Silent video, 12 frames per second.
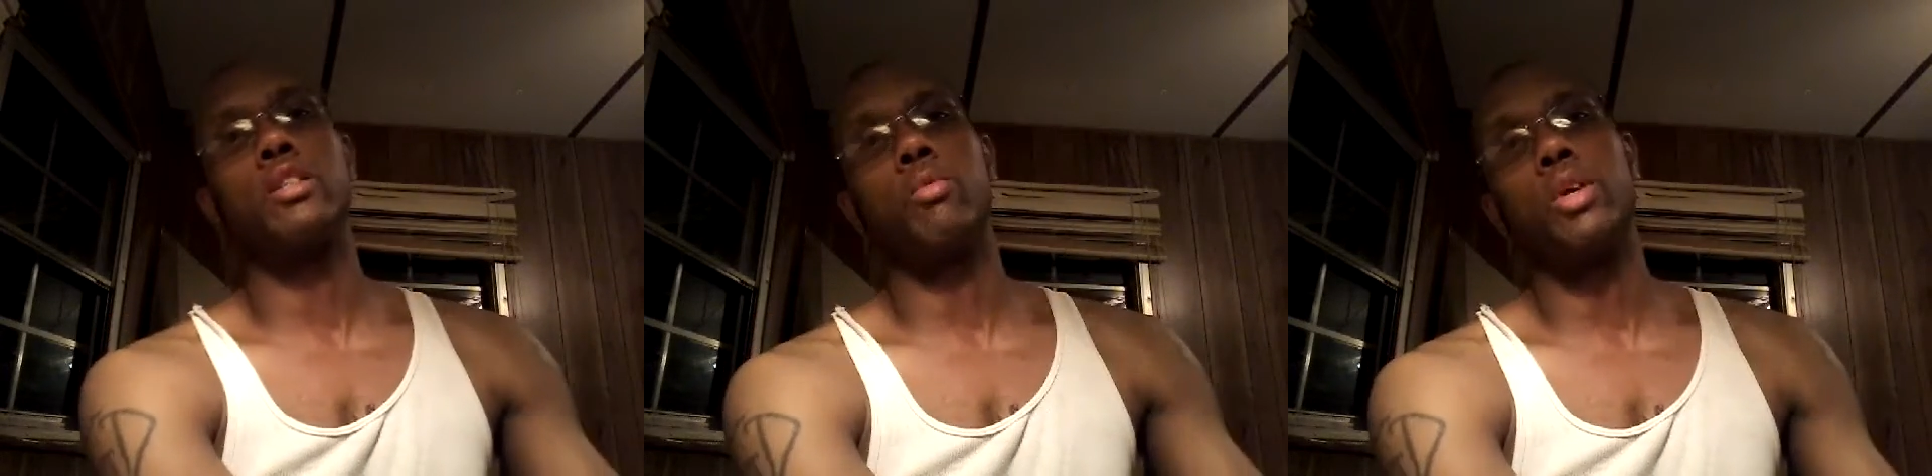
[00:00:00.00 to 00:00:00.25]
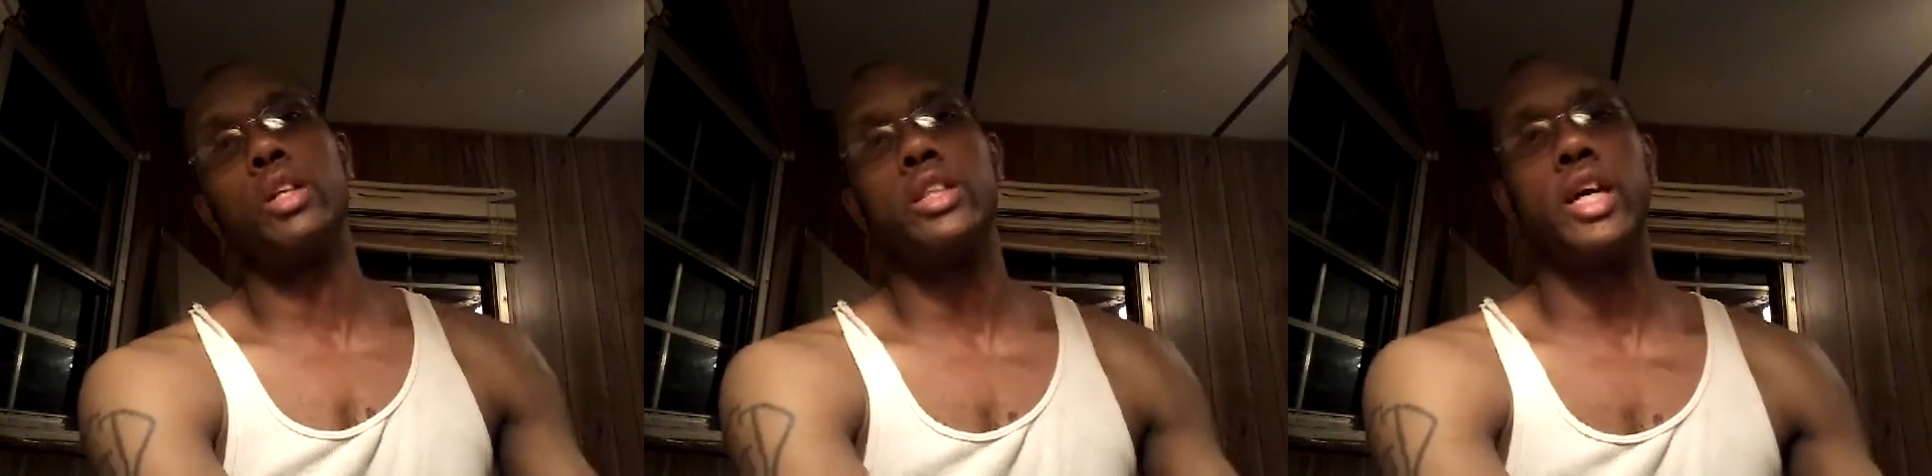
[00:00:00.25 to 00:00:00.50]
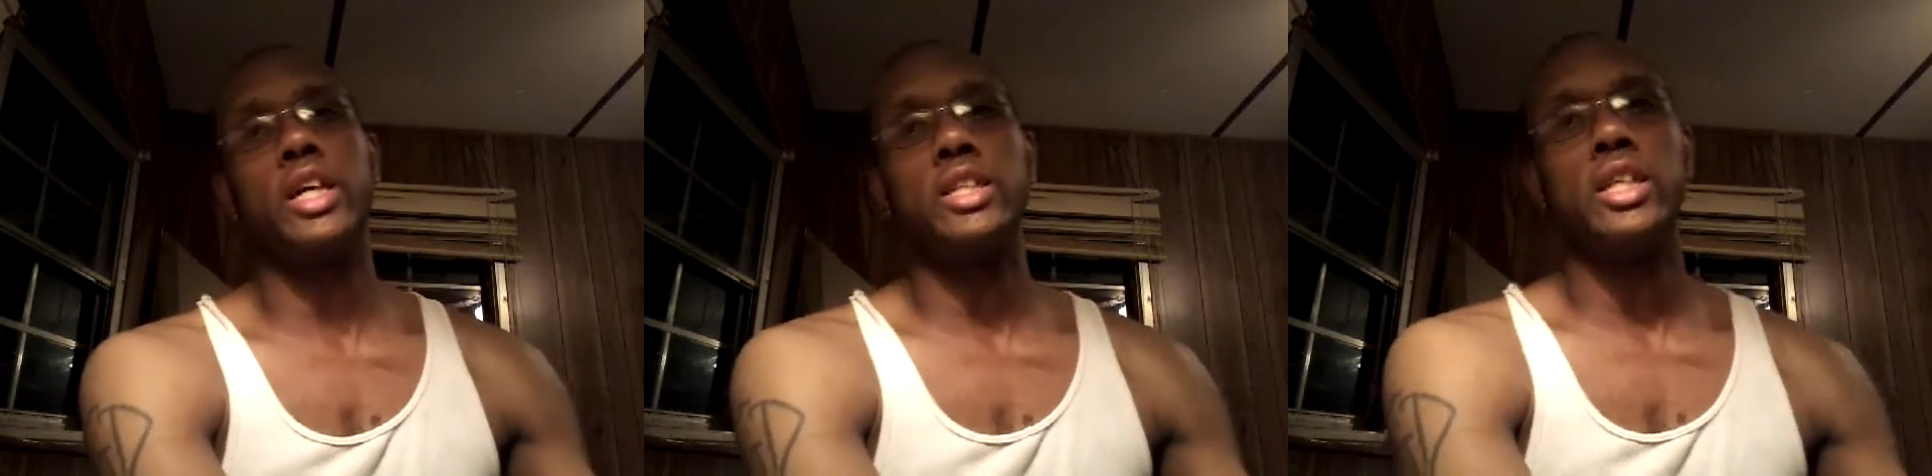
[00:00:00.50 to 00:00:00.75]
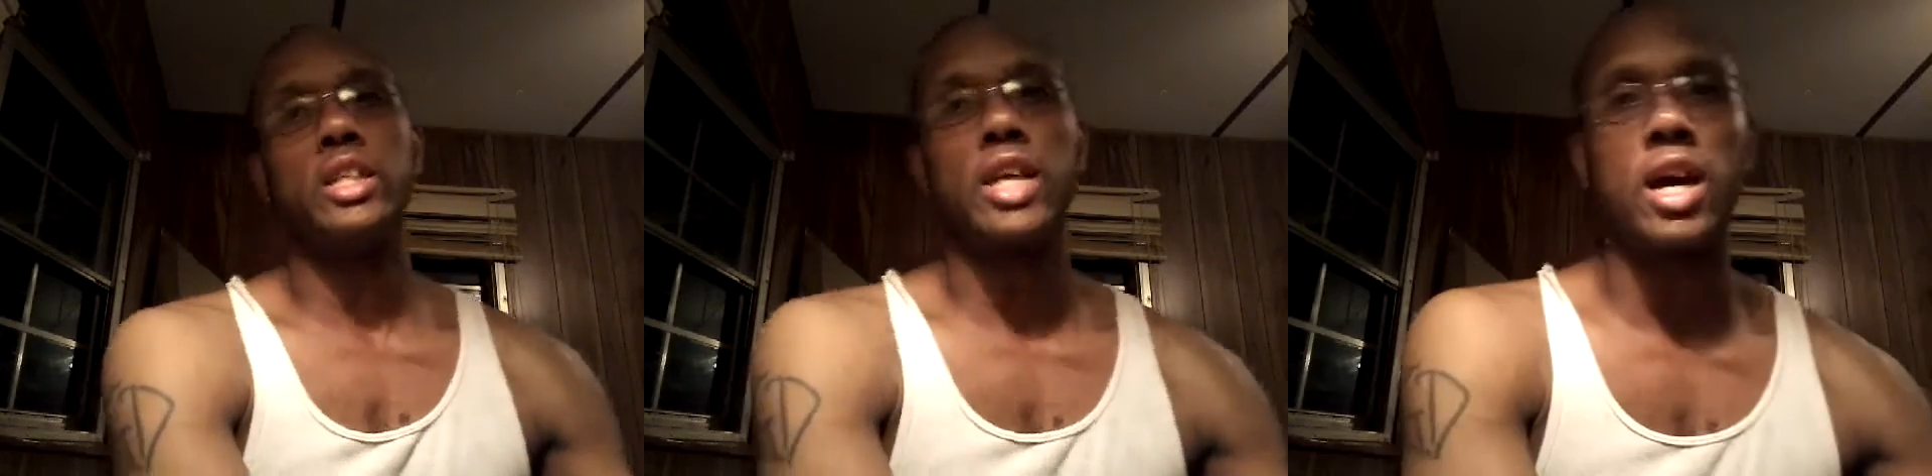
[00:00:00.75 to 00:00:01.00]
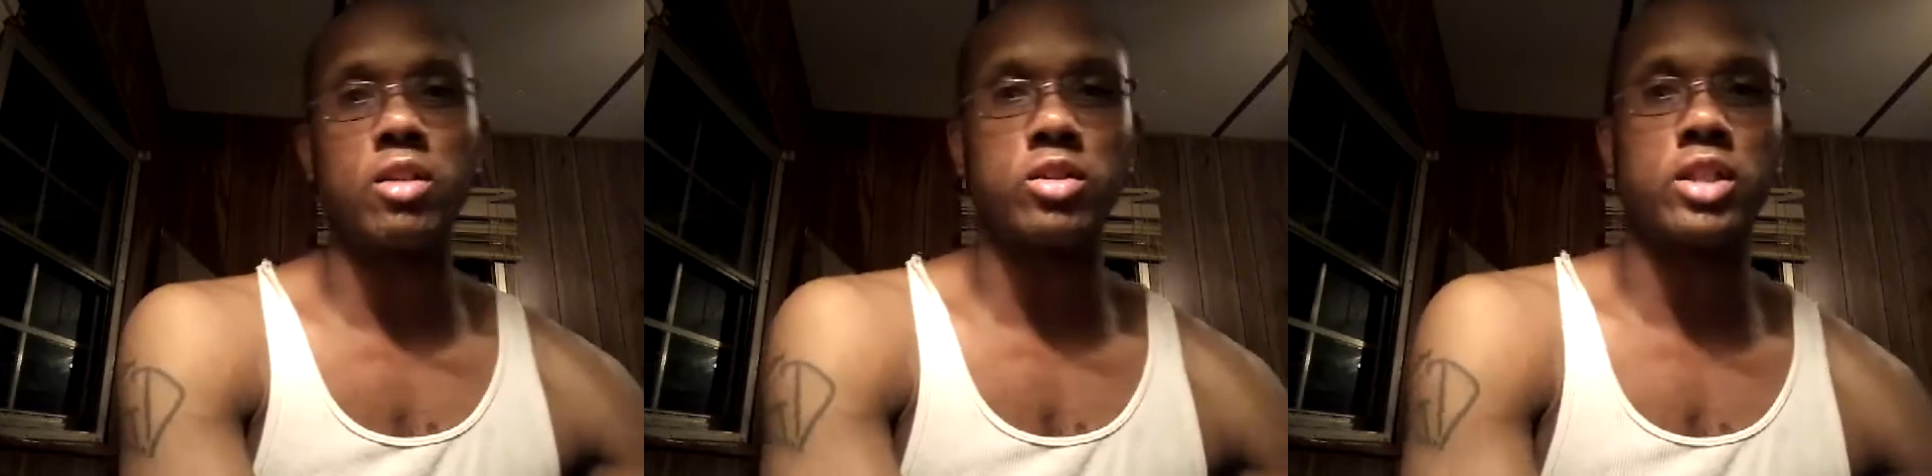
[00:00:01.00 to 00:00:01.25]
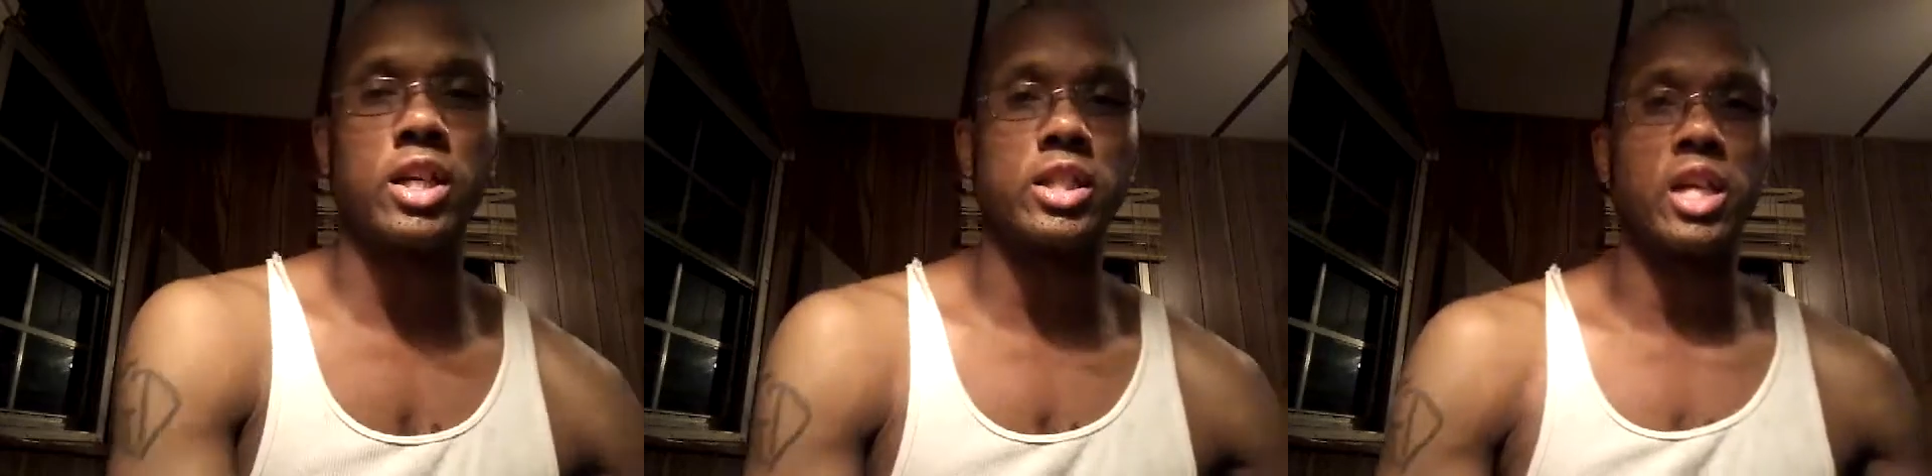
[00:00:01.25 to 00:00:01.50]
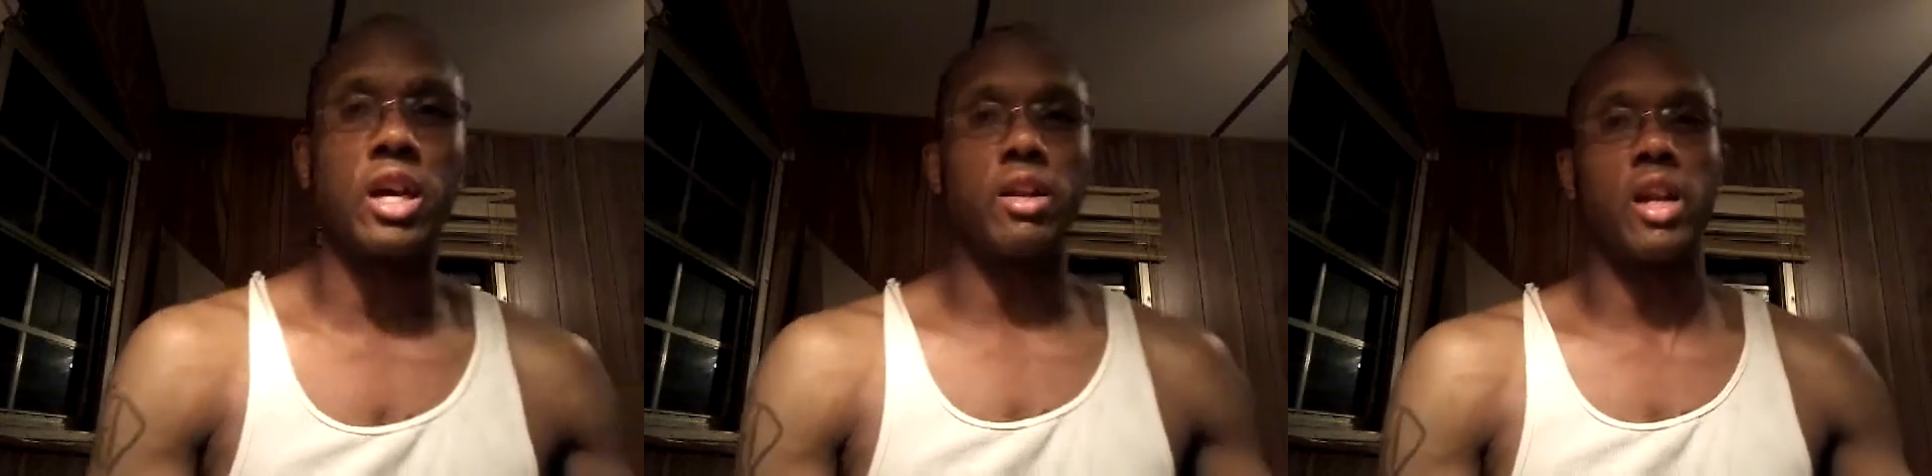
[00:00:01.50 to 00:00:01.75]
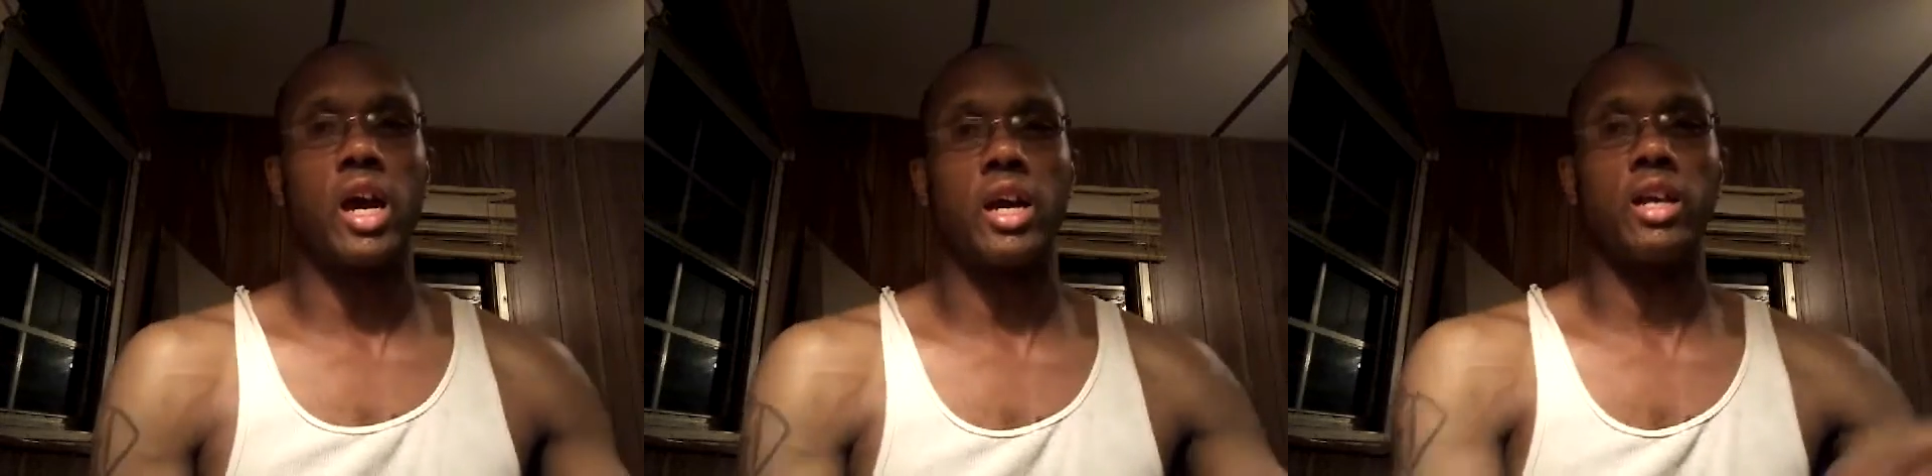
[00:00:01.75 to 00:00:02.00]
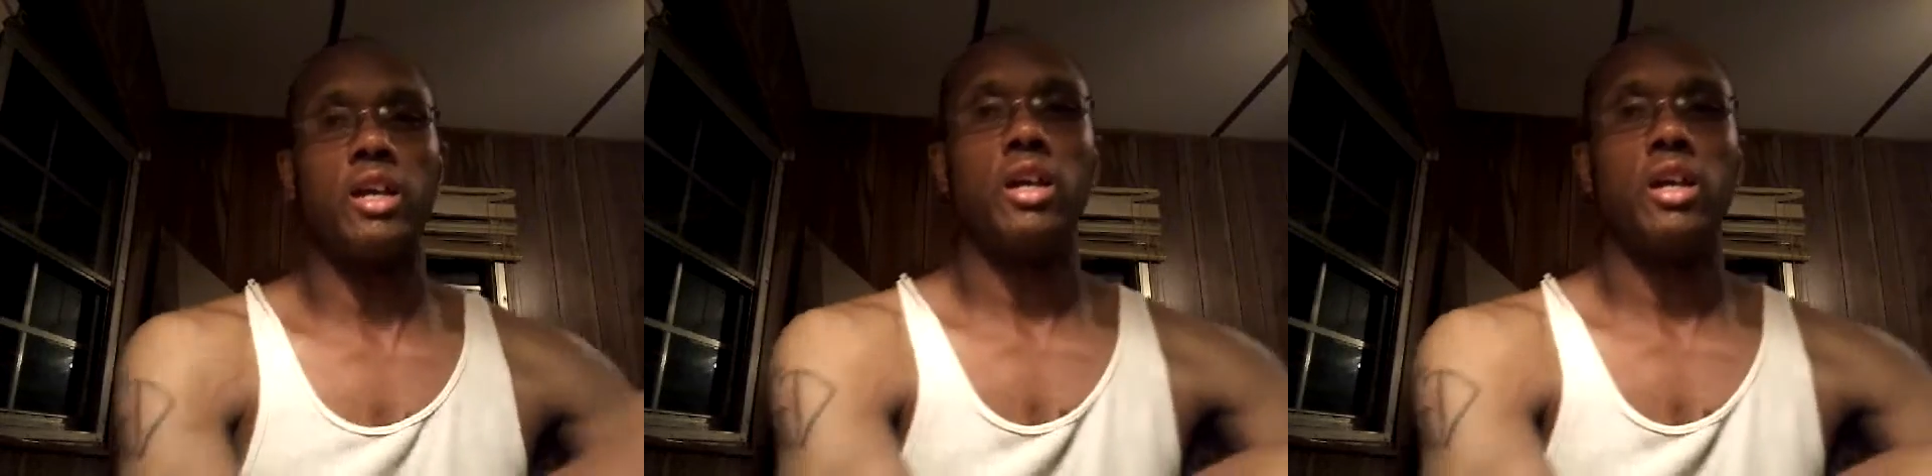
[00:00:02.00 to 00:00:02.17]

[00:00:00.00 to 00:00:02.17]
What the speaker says: to win the tag team titles that same night.